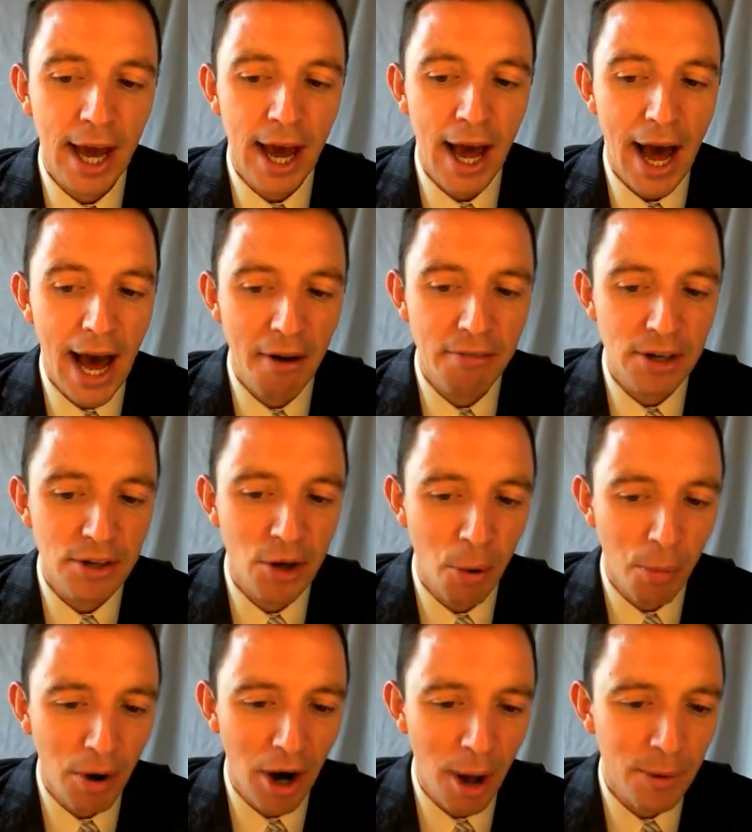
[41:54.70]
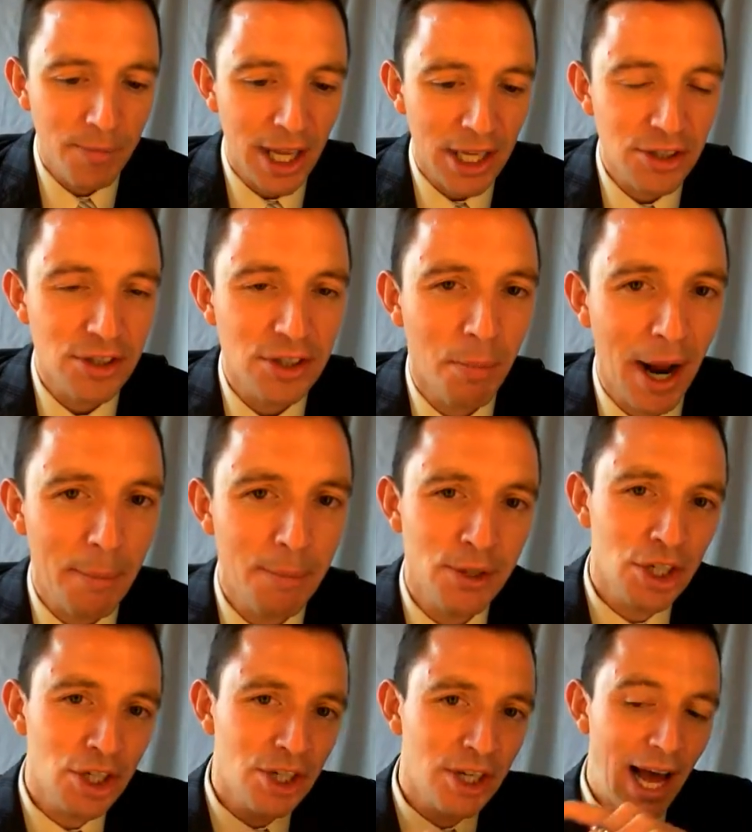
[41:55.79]
After, no problem, that's just a
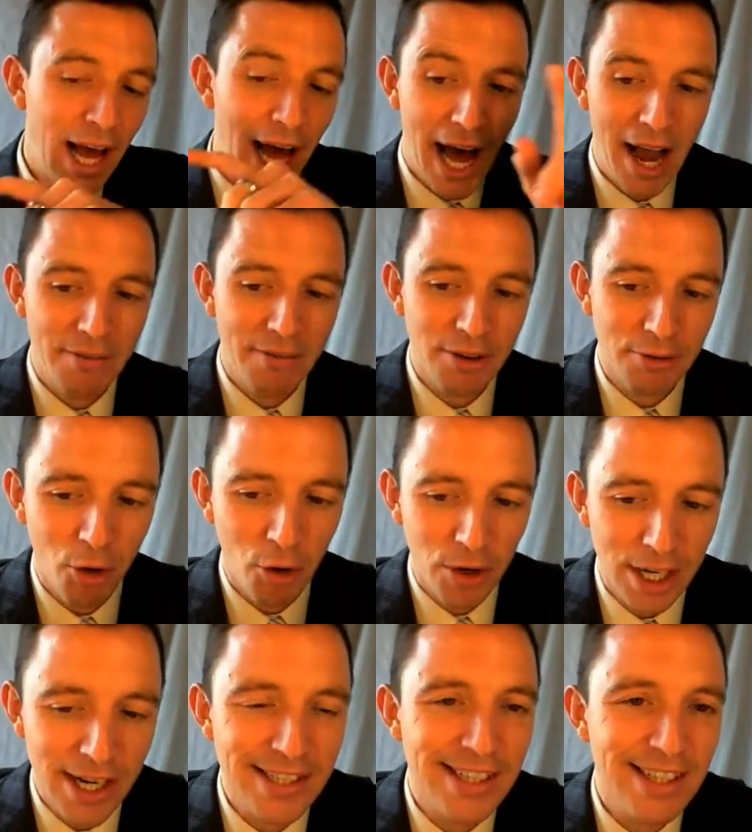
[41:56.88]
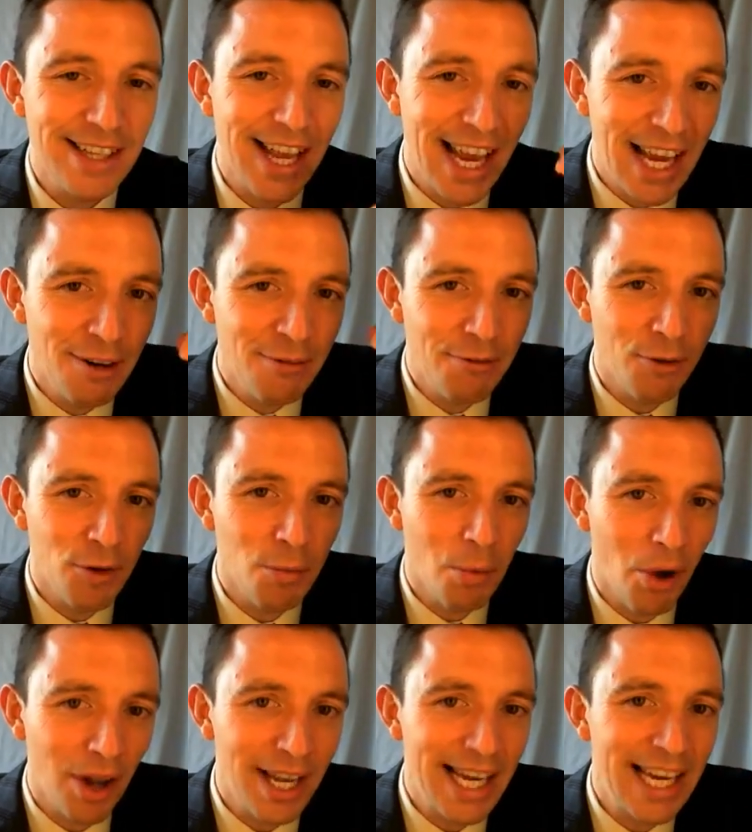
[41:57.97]
preposition. After 40 years in
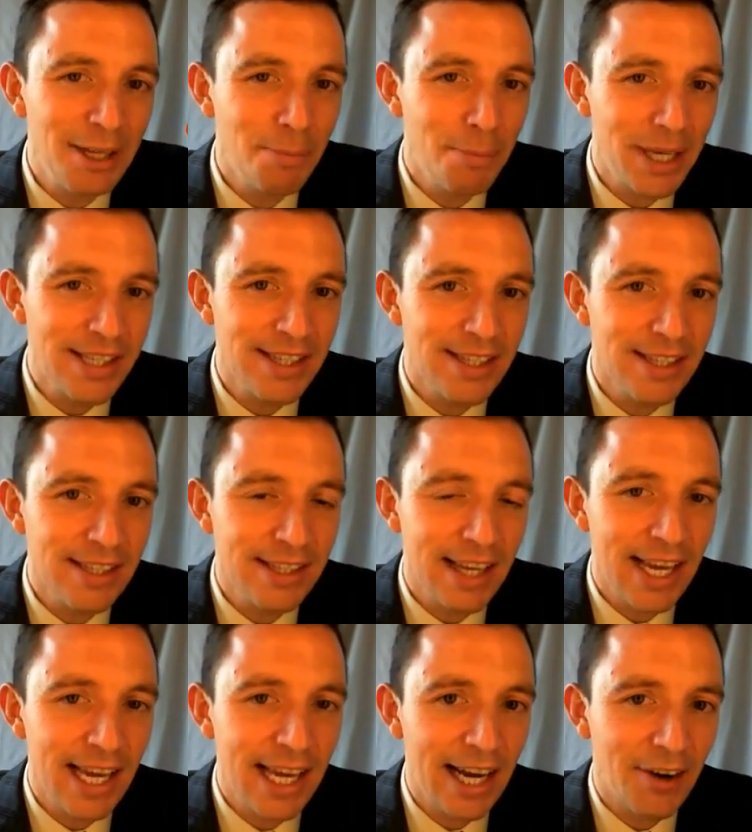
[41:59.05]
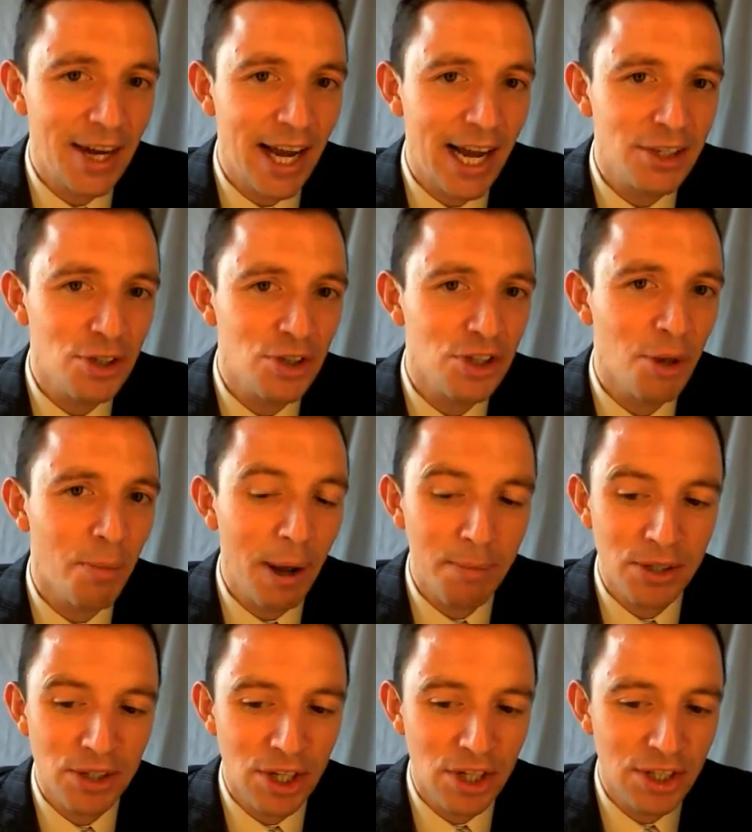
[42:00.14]
football, in business. Okay, so just the
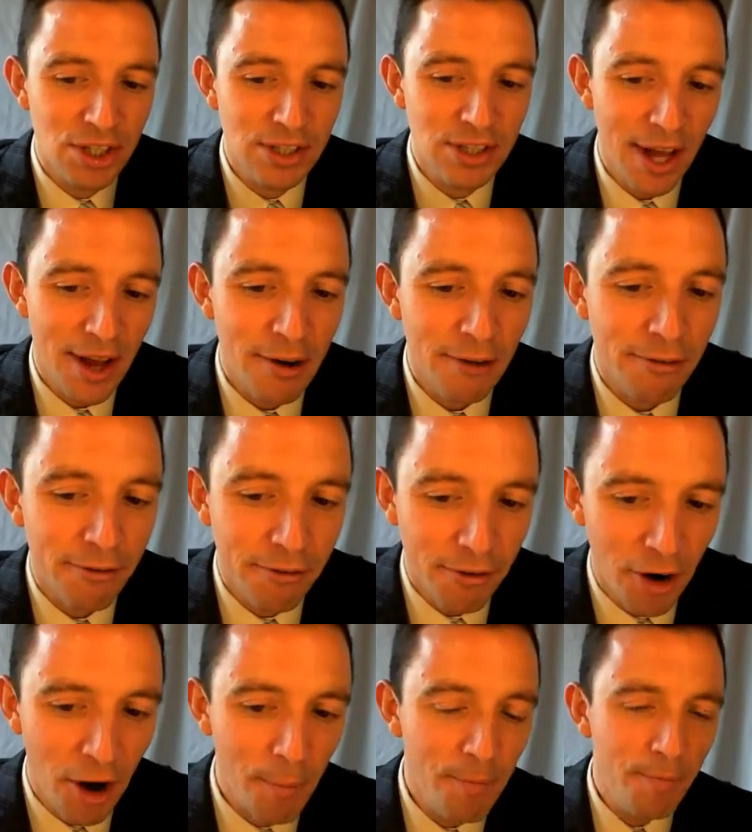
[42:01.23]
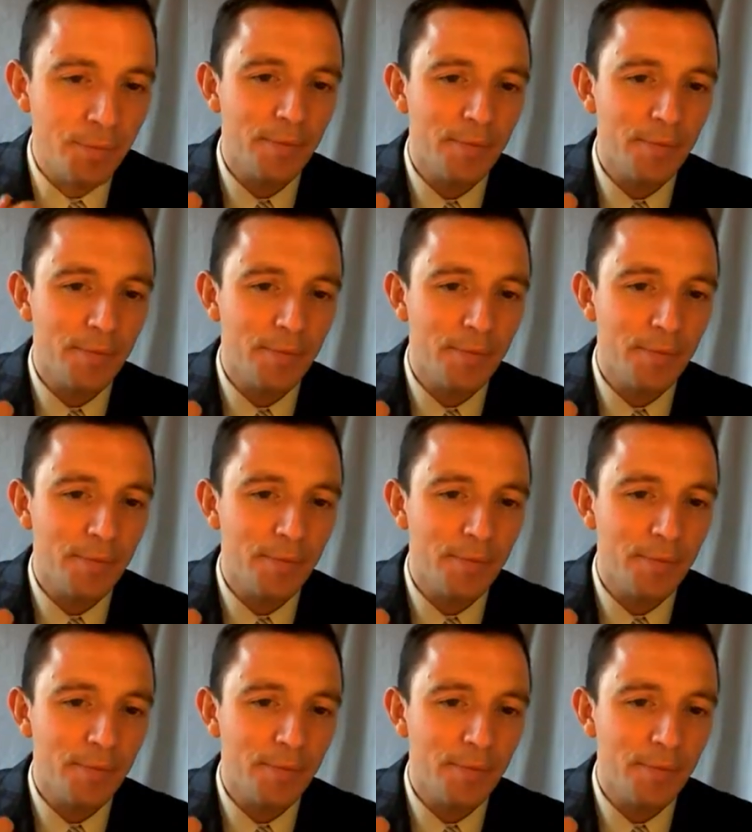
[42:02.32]
prepositions. From